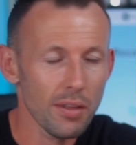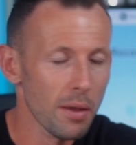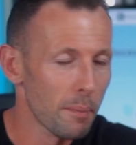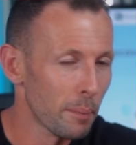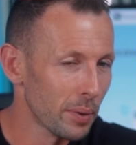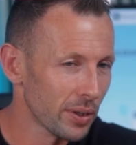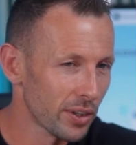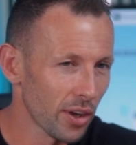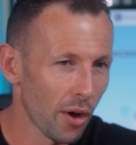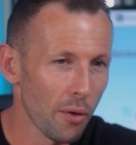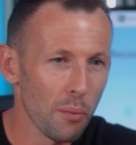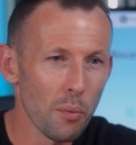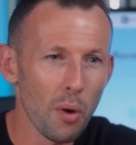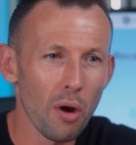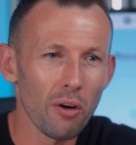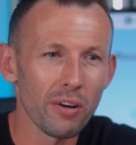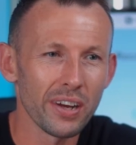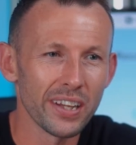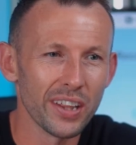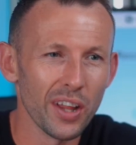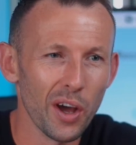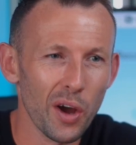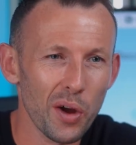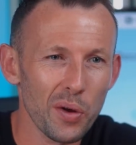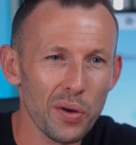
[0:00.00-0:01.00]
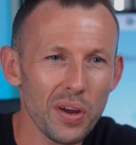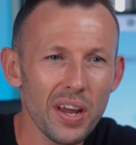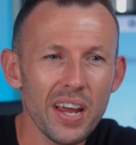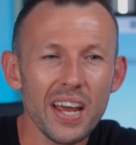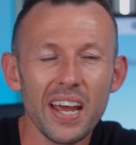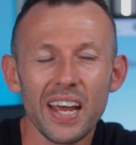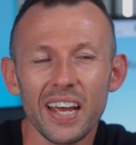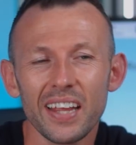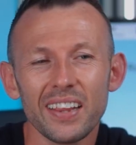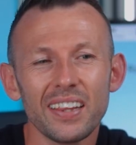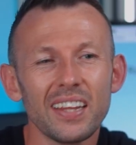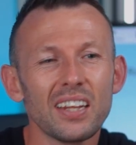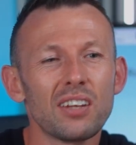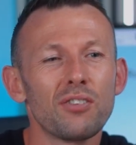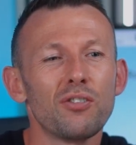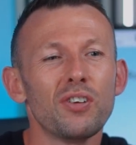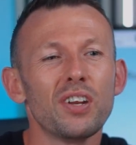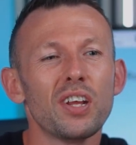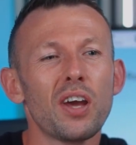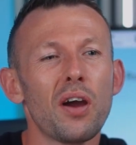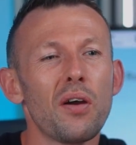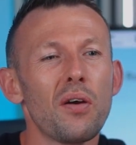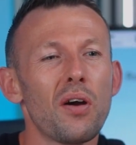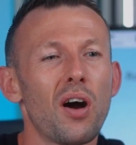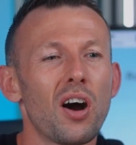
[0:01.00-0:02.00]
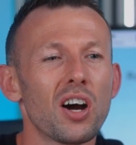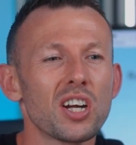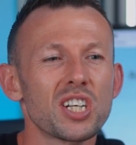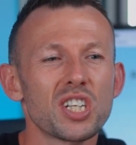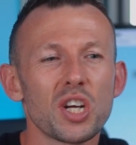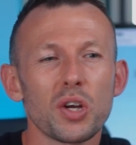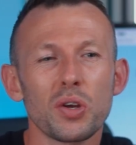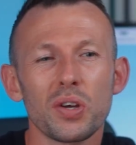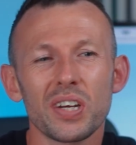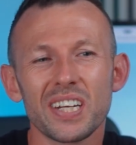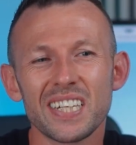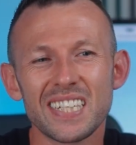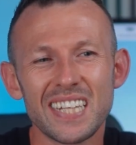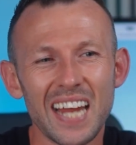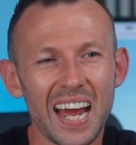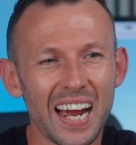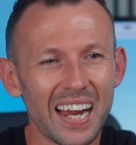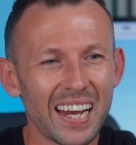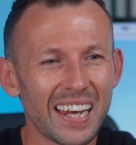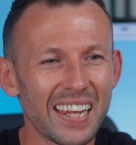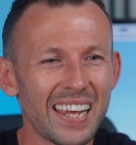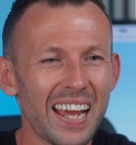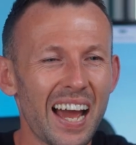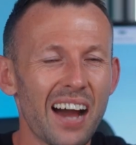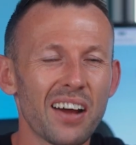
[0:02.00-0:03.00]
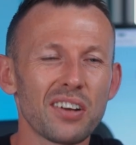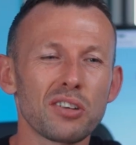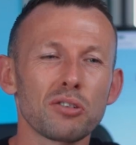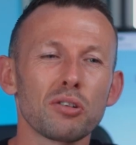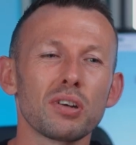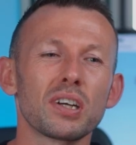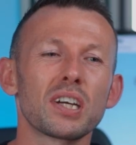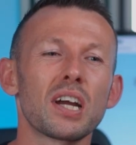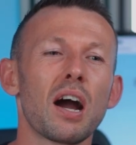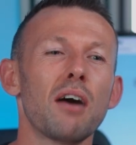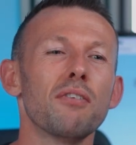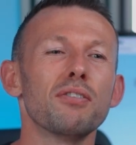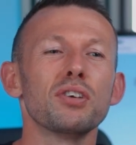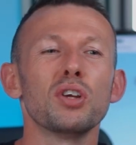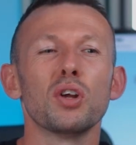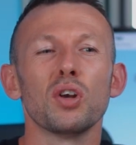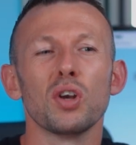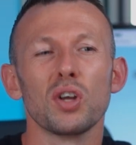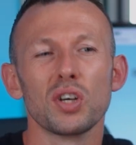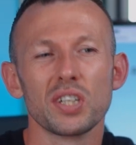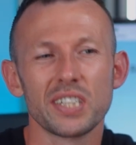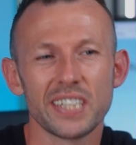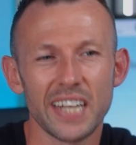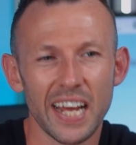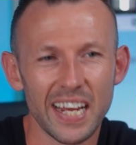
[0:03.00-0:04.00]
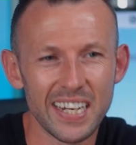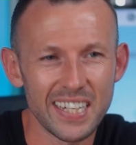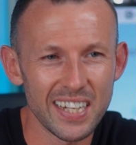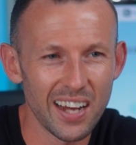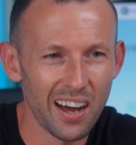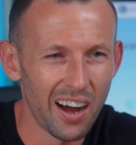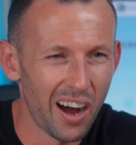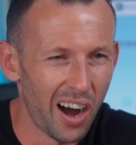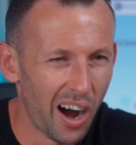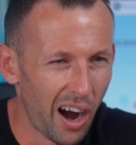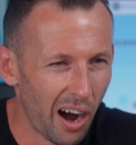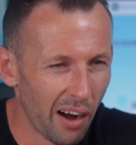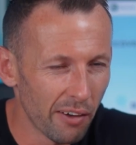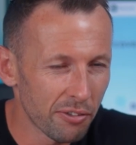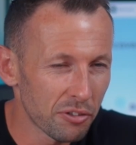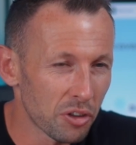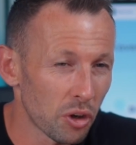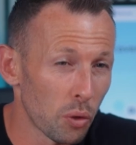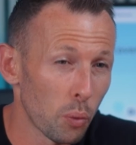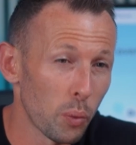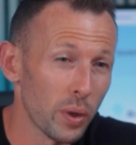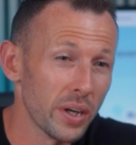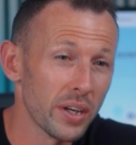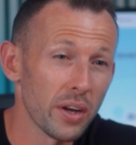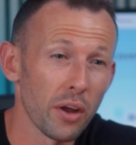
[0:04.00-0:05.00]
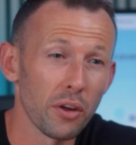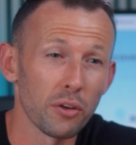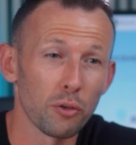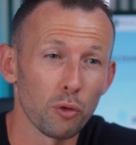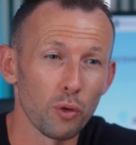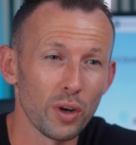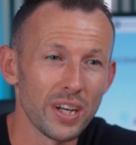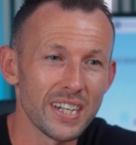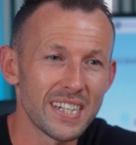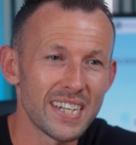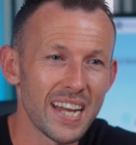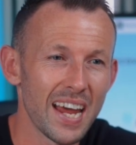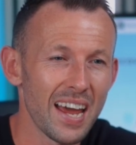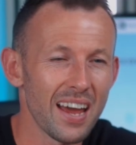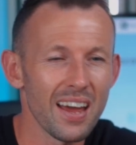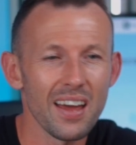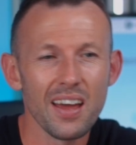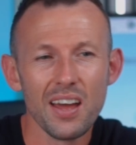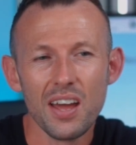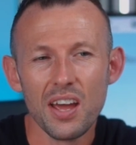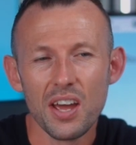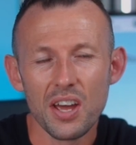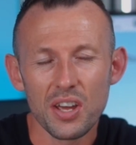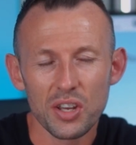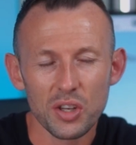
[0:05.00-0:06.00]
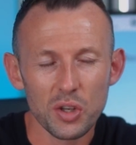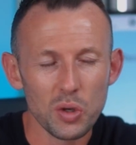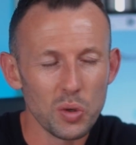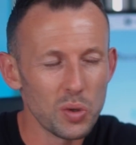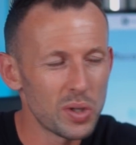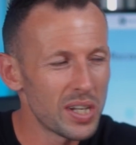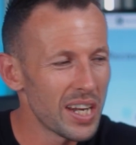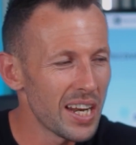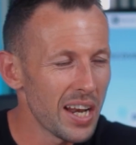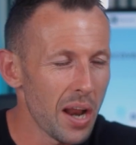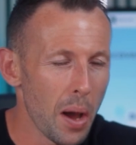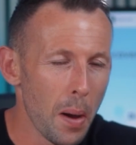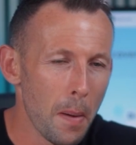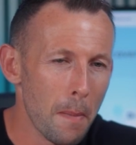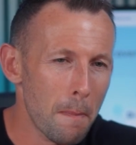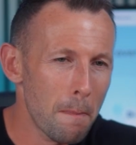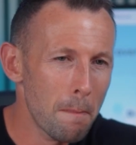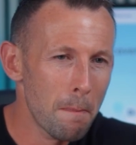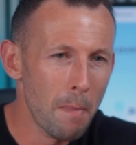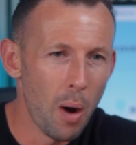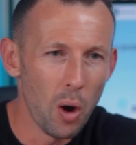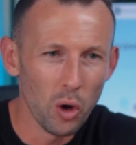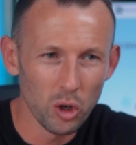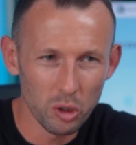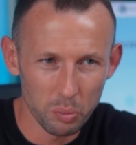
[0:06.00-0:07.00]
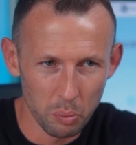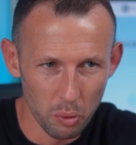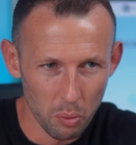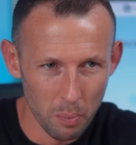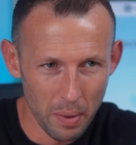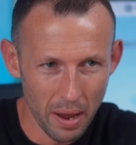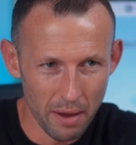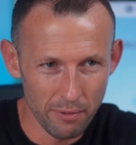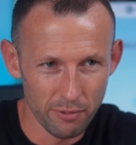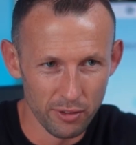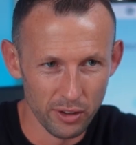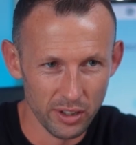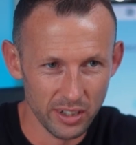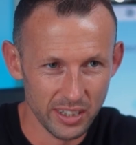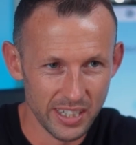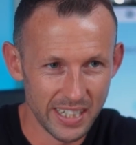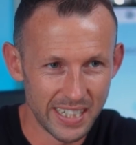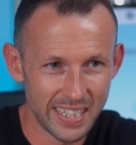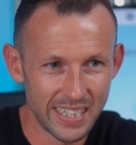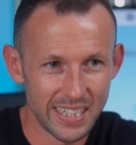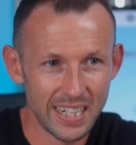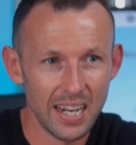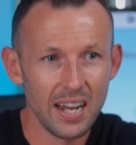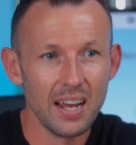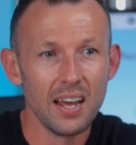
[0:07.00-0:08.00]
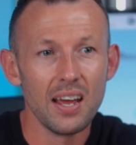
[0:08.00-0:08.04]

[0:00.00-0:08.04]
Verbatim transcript: But don't worry though, in this video I'll show you exactly how to recover your lost data after a Windows reset using multiple methods.